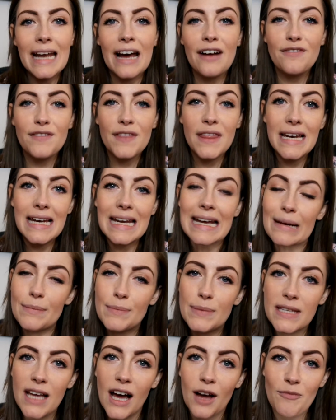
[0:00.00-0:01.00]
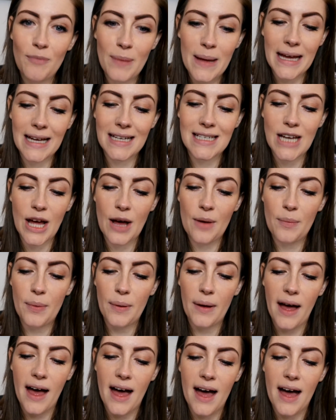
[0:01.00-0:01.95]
Now for the lips, I picked up